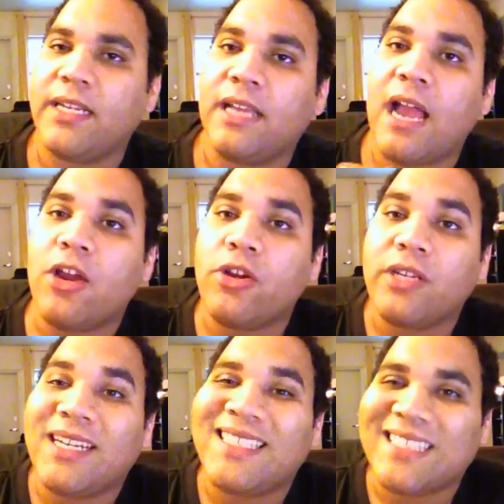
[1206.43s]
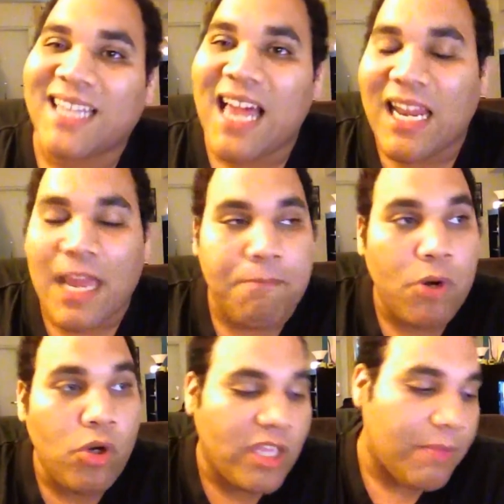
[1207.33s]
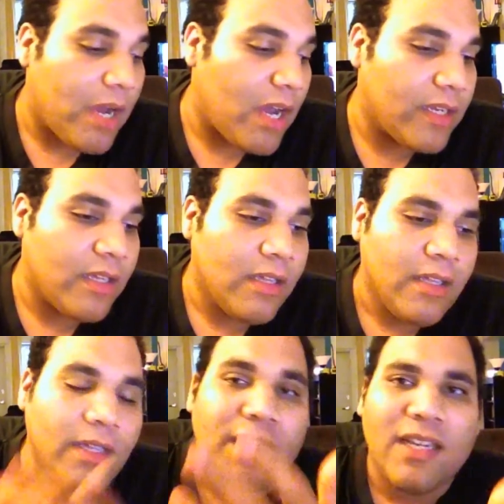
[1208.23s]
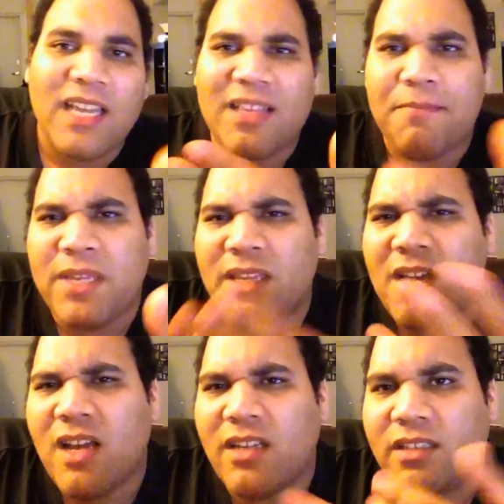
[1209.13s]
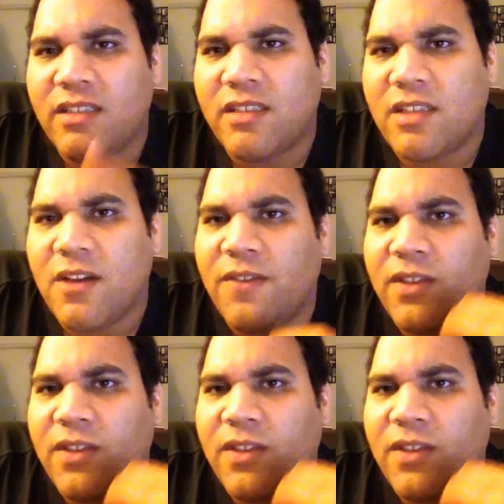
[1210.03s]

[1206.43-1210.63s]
And I heard that it's a lot like Pokemon, collecting piñatas and stuff.